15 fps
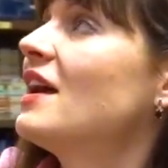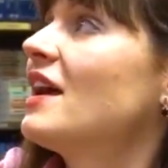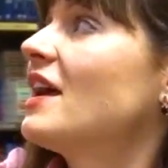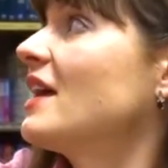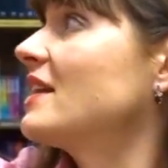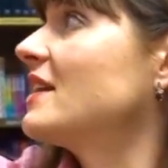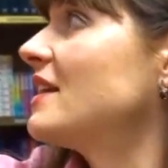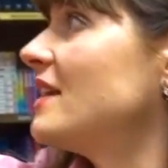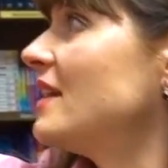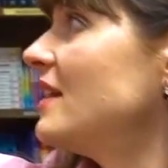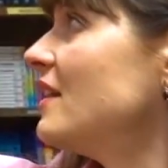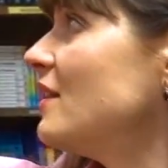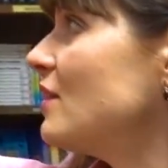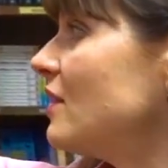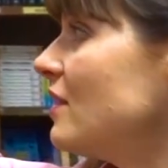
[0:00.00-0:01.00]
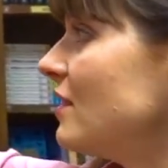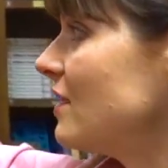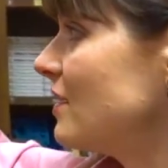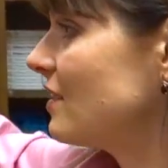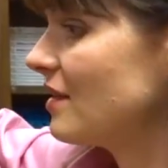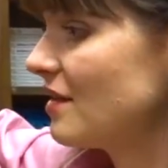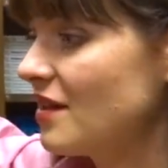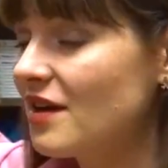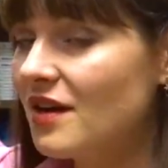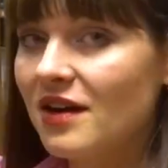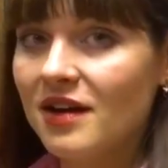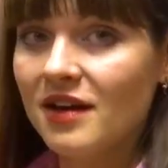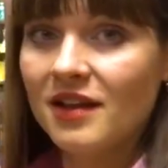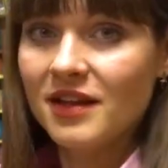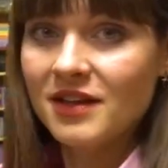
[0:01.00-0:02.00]
and here there
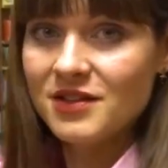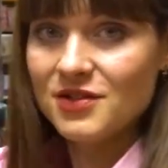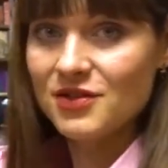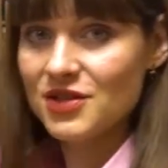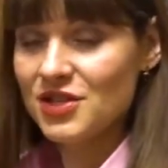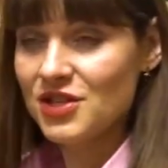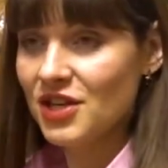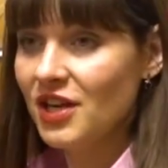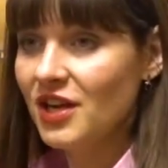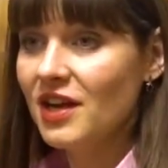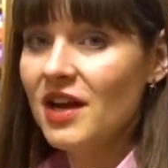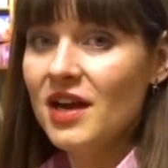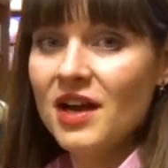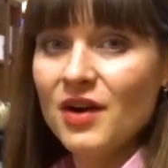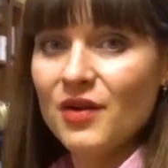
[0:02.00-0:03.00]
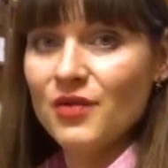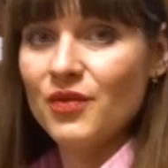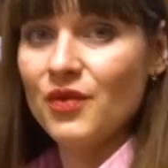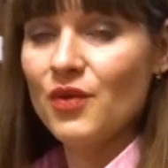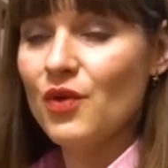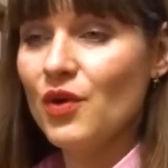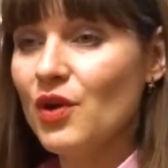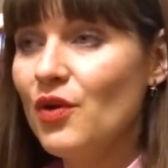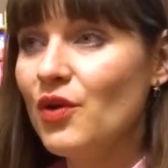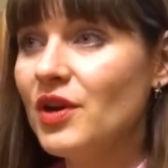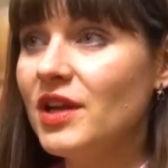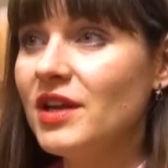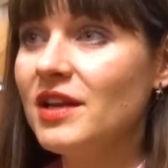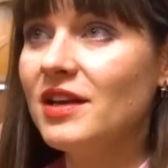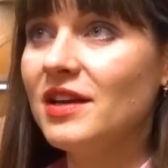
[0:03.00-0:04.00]
are literature for
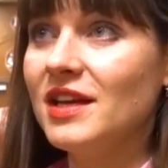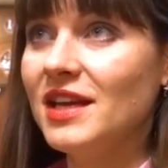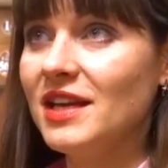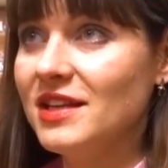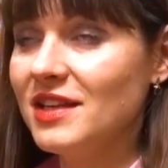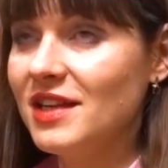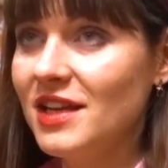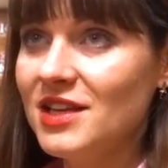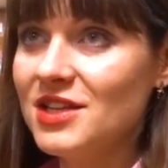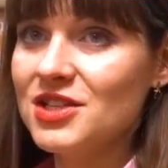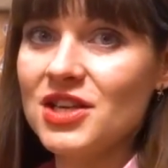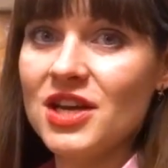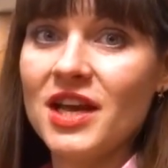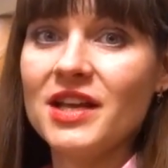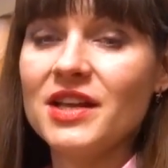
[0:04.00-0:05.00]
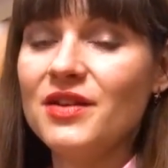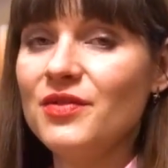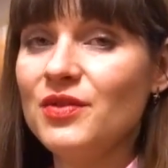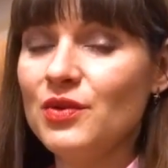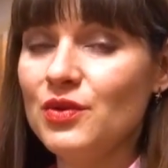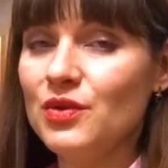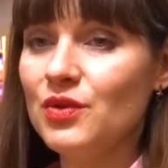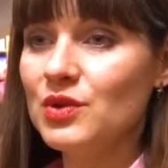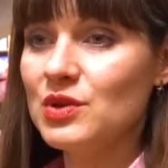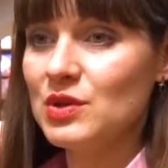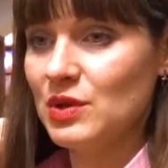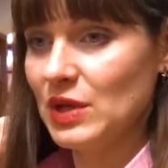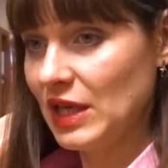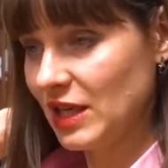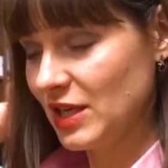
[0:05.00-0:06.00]
learning English. And if you're
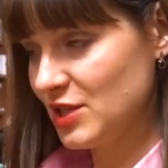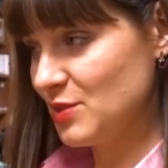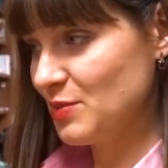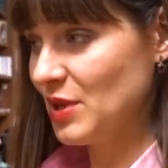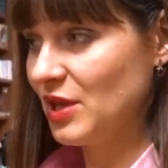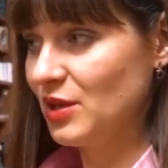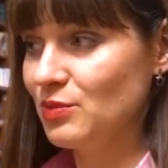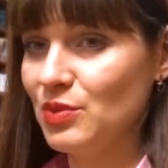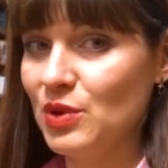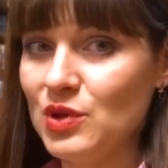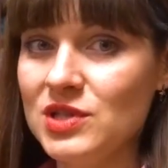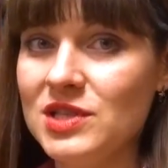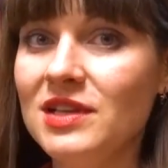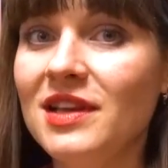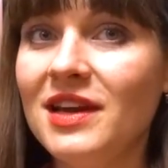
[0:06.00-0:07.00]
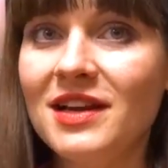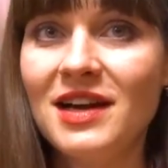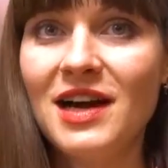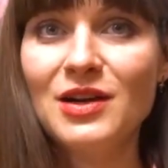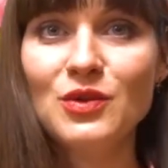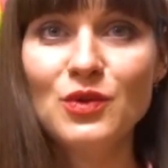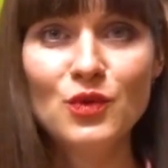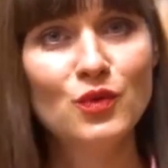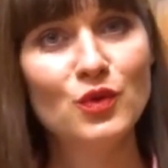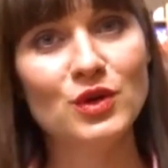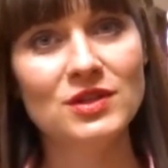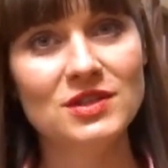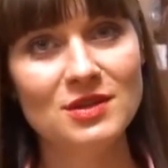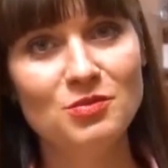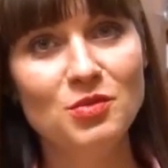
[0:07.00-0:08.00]
English-speaking person like Anu, for
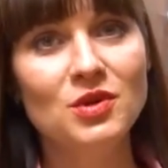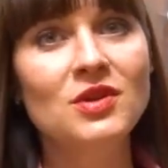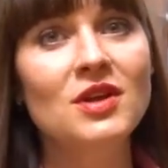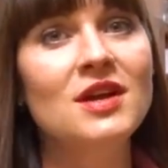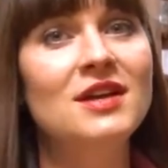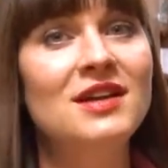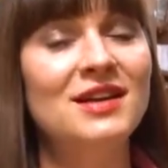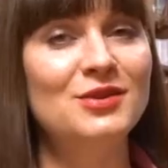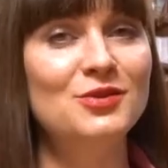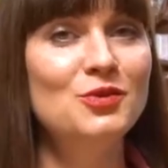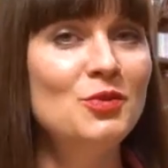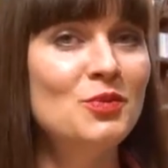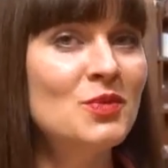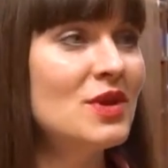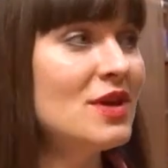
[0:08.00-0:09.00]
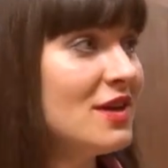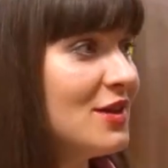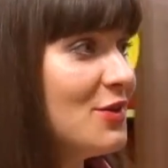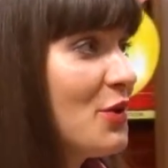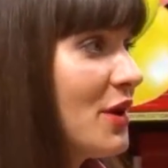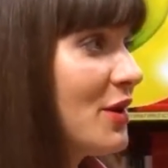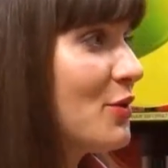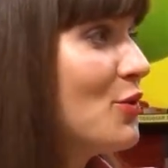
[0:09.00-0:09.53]
example, Anu, you can